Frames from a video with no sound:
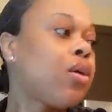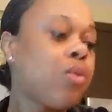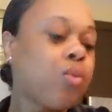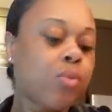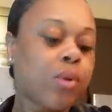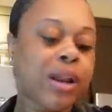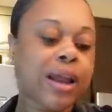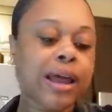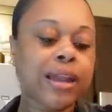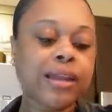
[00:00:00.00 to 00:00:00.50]

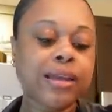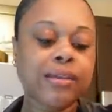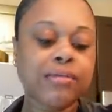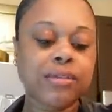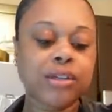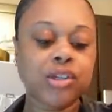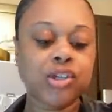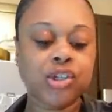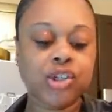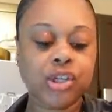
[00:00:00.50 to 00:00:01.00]
when I leave
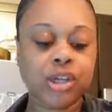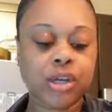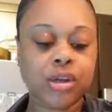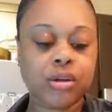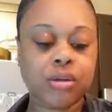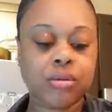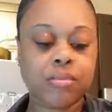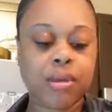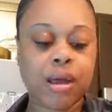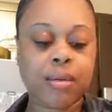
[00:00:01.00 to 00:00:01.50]
the
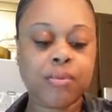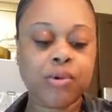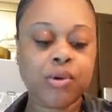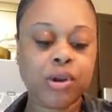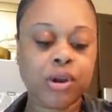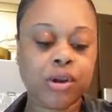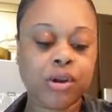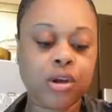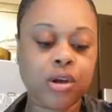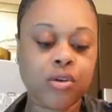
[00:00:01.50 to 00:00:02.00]
gym, I'm
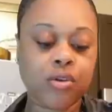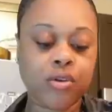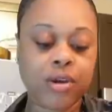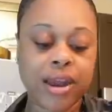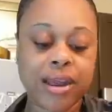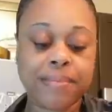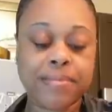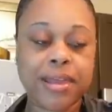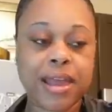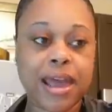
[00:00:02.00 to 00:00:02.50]
going to go
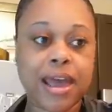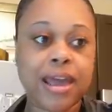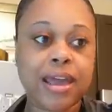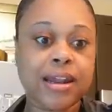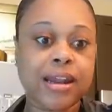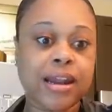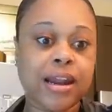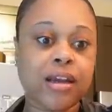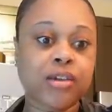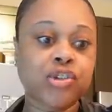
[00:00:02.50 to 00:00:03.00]
grab that
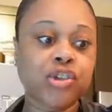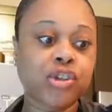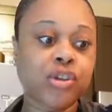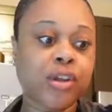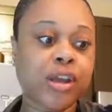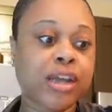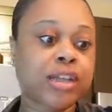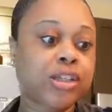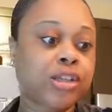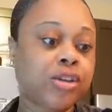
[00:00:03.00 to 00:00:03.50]
and then I'll show
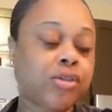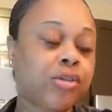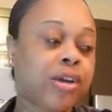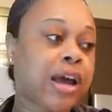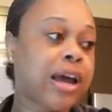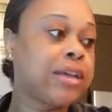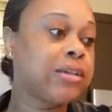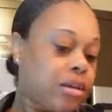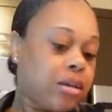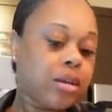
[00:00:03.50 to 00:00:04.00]
that to you
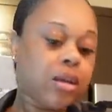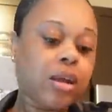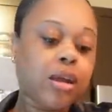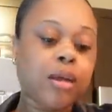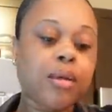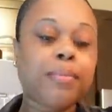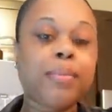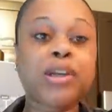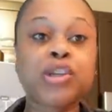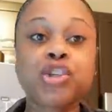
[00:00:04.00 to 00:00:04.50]
guys.
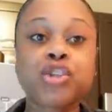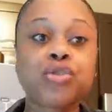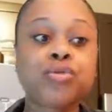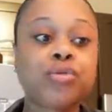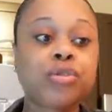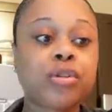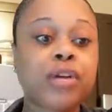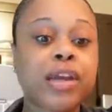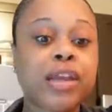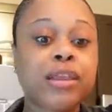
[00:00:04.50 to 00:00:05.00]
My
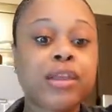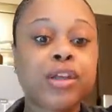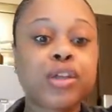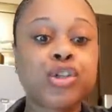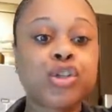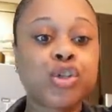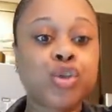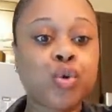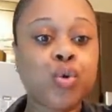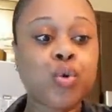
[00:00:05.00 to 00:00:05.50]
shoes are at the
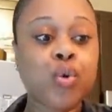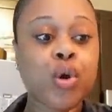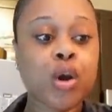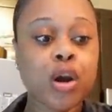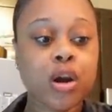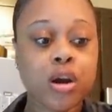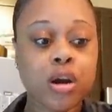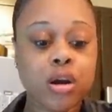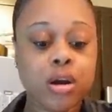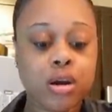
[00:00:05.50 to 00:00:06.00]

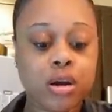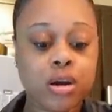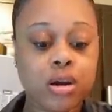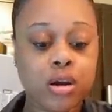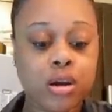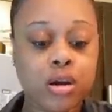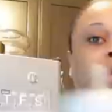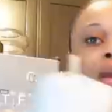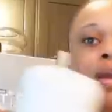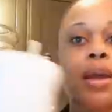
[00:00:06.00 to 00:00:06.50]
door
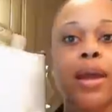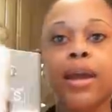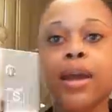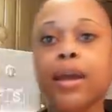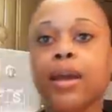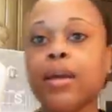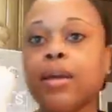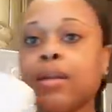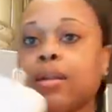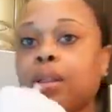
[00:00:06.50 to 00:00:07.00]

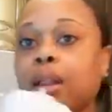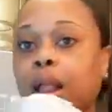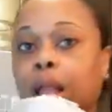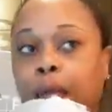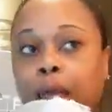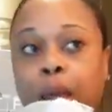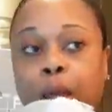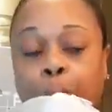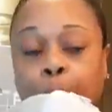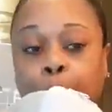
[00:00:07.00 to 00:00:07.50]
and
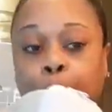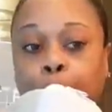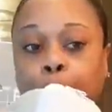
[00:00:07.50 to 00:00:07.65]
yeah,